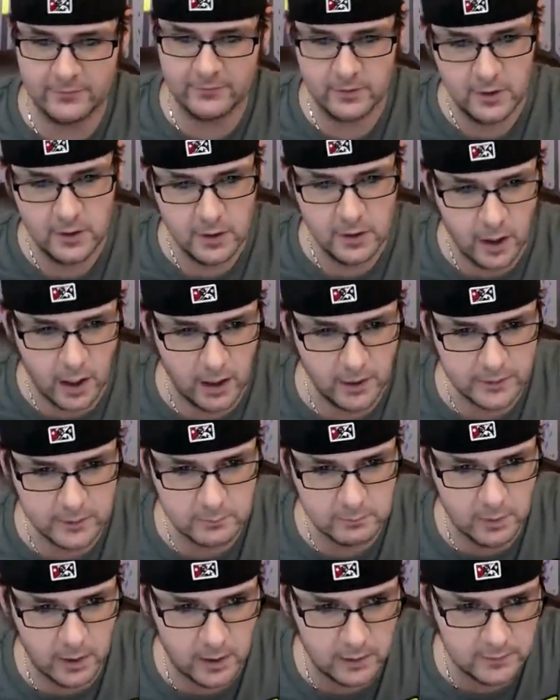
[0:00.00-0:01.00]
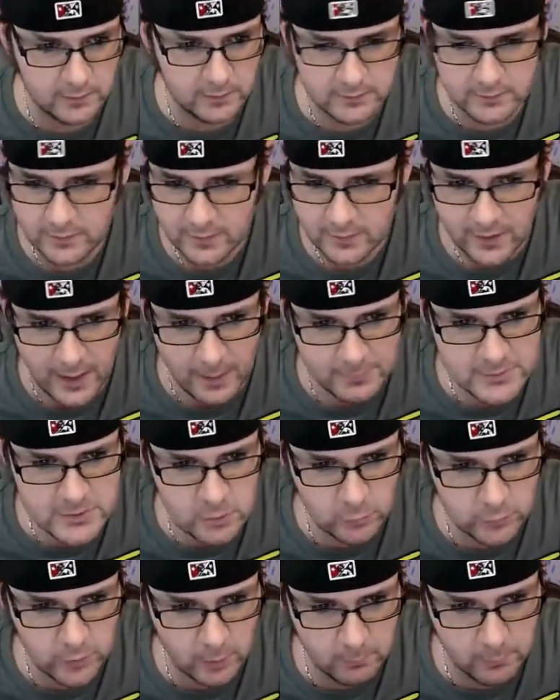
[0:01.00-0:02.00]
We are live, hauling and Ballin,
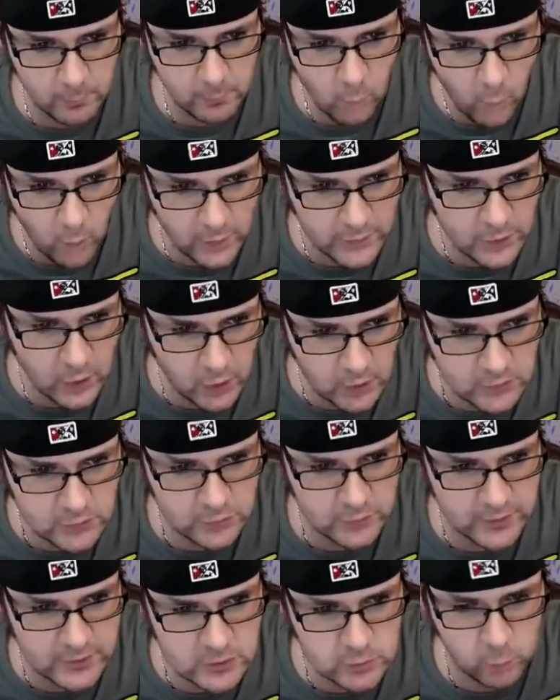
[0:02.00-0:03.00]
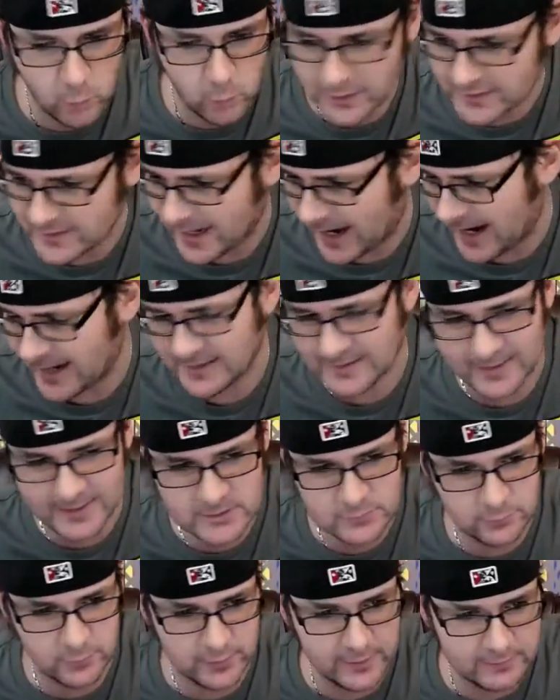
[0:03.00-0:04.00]
episode number 129. That's
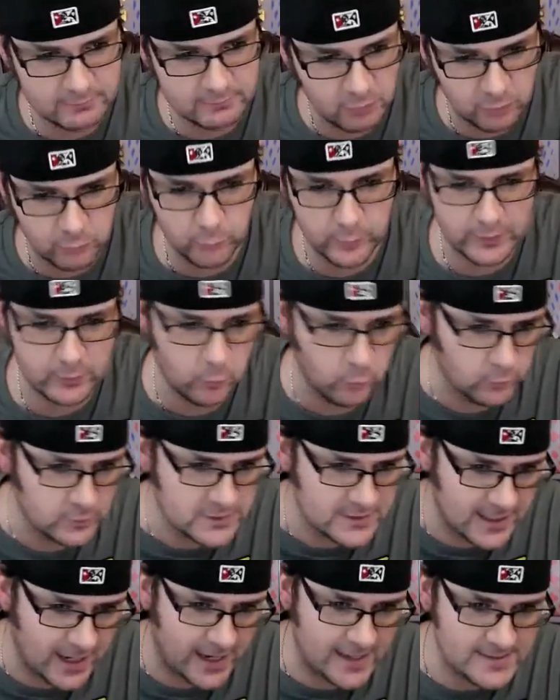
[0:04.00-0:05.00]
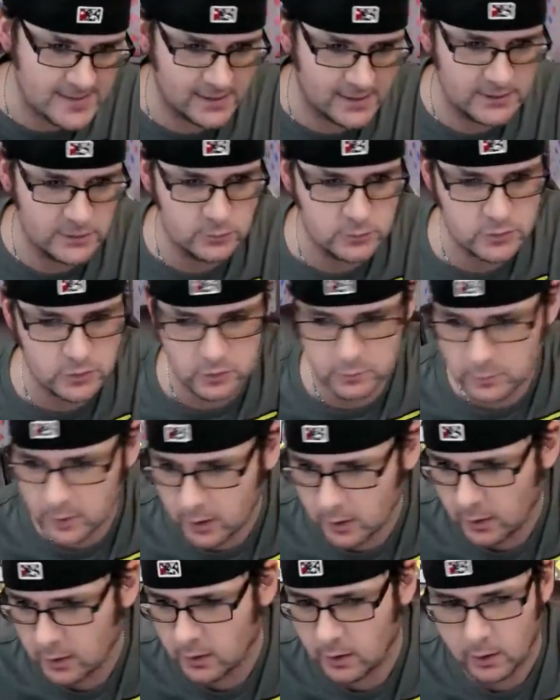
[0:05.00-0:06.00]
right, three coolest guys on YouTube
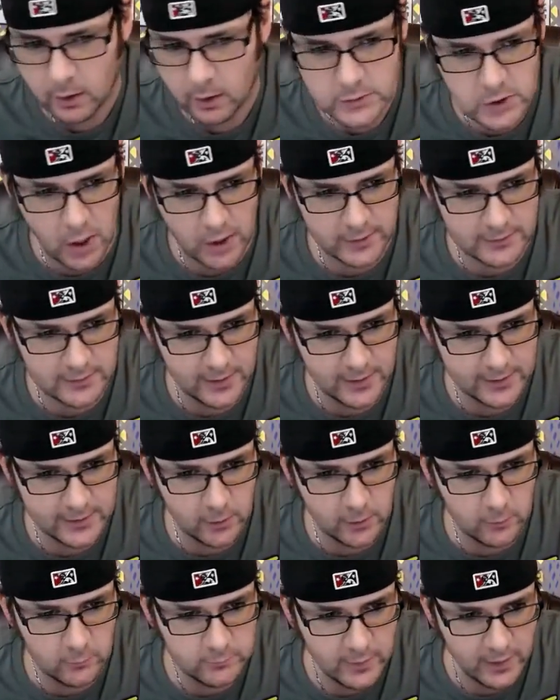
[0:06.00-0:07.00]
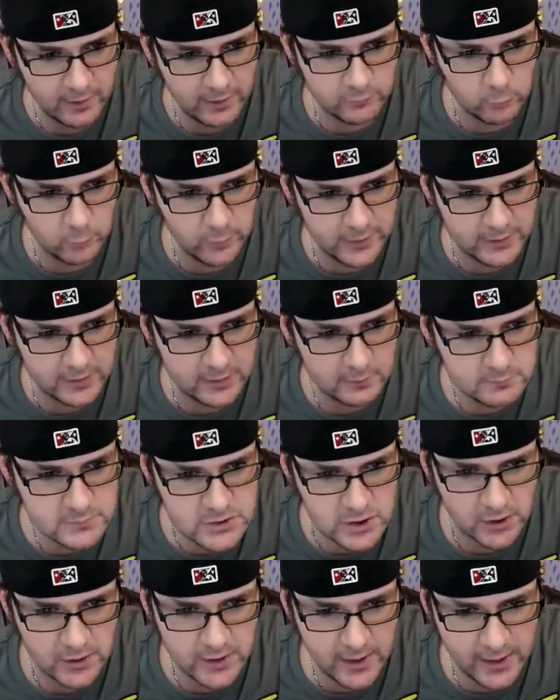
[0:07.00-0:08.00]
talking Lego every week,
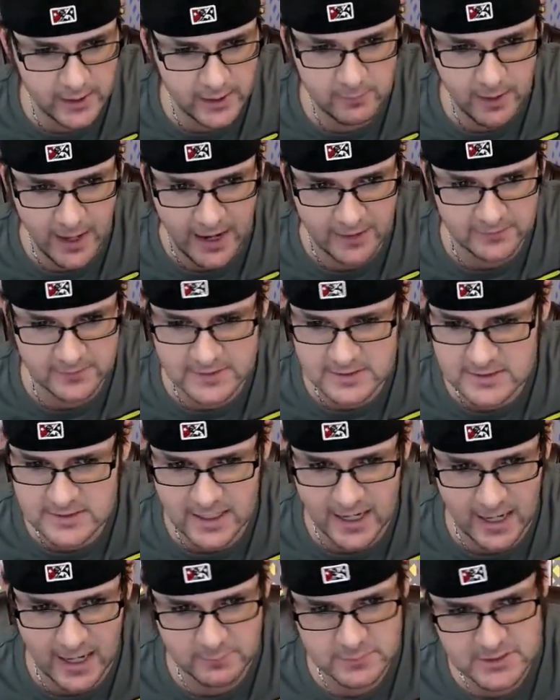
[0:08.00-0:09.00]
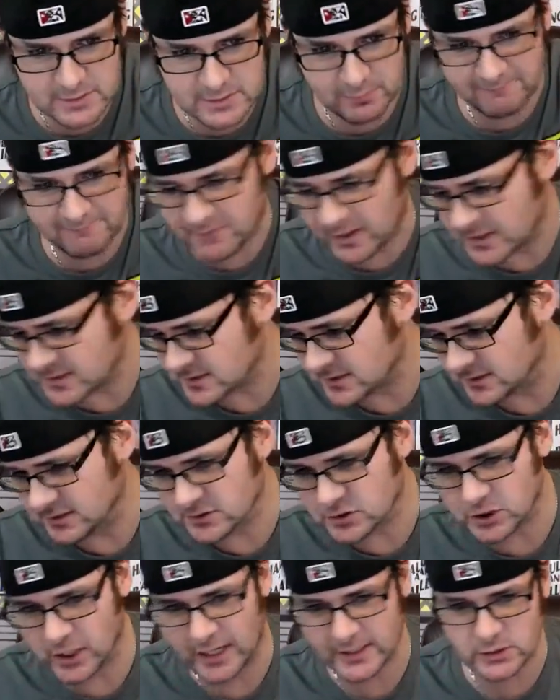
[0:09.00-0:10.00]
Sunday at this time. See my face in the
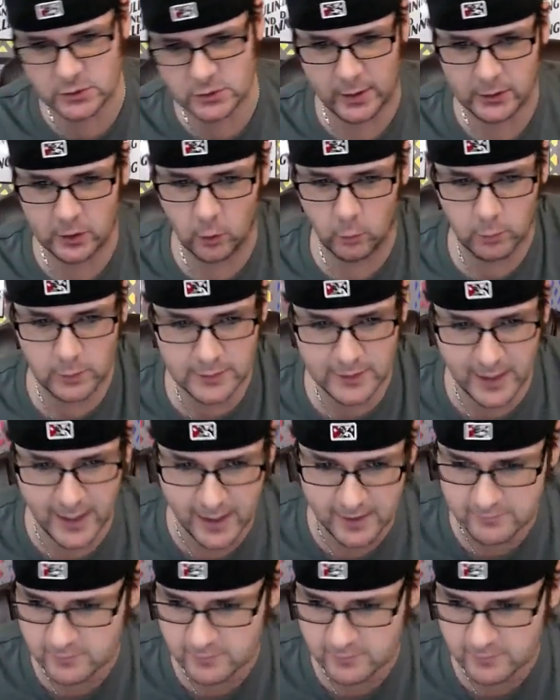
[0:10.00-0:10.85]
chat so I know we're live.